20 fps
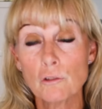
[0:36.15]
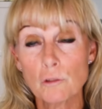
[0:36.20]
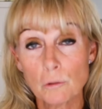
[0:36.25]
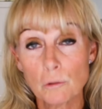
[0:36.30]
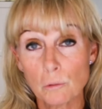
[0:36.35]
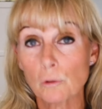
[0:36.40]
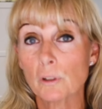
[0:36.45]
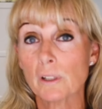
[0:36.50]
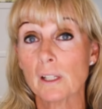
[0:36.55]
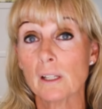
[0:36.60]

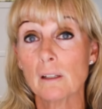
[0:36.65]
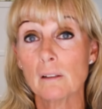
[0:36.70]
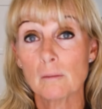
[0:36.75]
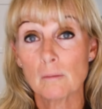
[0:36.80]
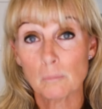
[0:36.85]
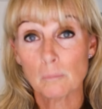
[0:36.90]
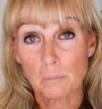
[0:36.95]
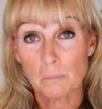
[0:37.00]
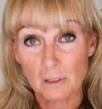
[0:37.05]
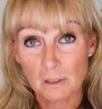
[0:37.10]
truly
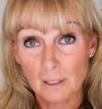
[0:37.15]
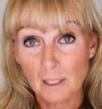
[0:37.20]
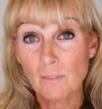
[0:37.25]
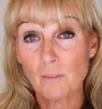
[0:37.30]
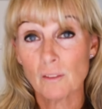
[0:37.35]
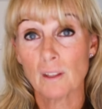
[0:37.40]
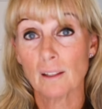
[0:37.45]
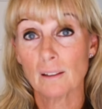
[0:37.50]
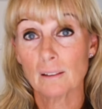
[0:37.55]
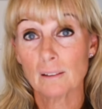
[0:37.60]
believe
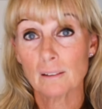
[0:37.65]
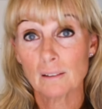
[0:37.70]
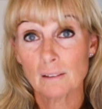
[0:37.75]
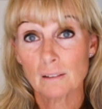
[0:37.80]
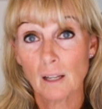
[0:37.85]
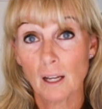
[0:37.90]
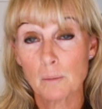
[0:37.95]
this.